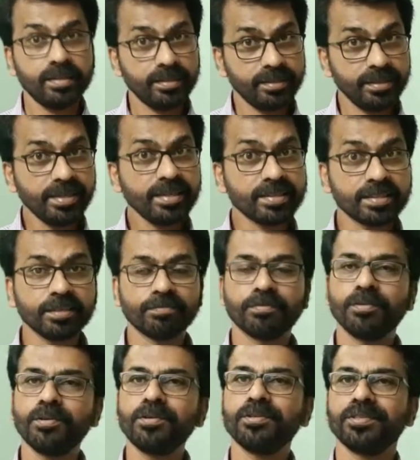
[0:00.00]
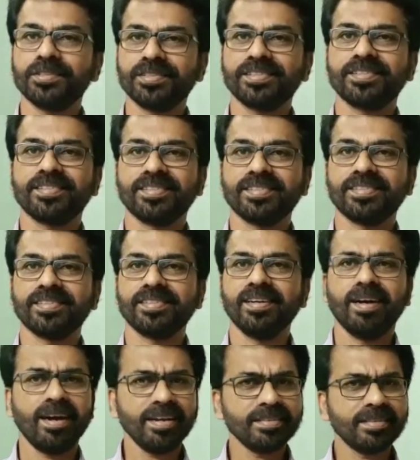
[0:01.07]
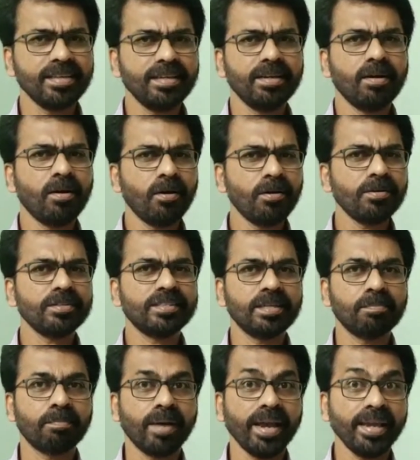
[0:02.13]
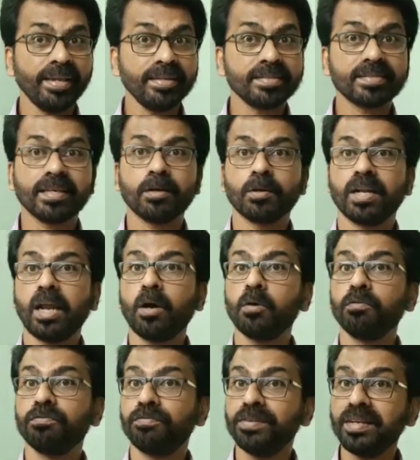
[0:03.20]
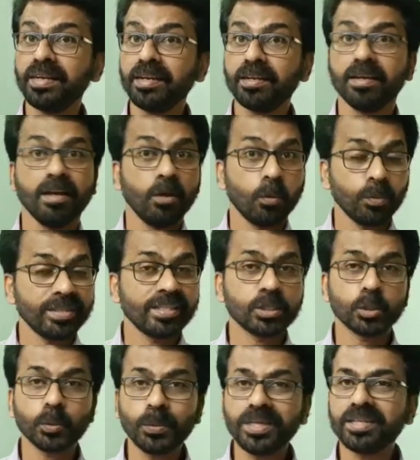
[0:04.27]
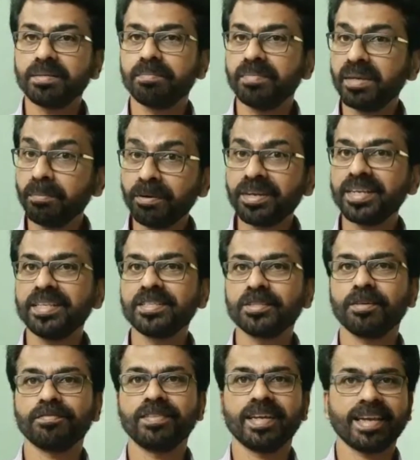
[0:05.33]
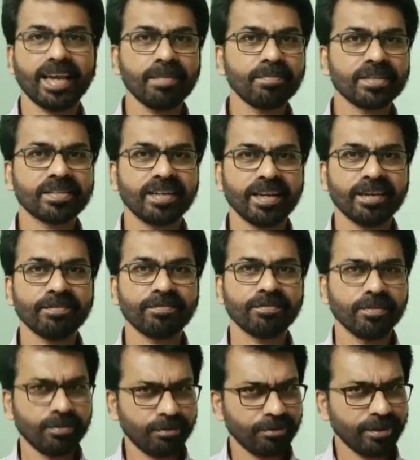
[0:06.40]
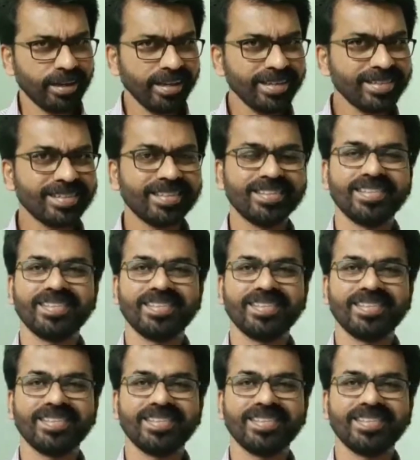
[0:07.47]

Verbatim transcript: Yes, of course. I think all the minds are now filled with the sweet memories of the campus life, right?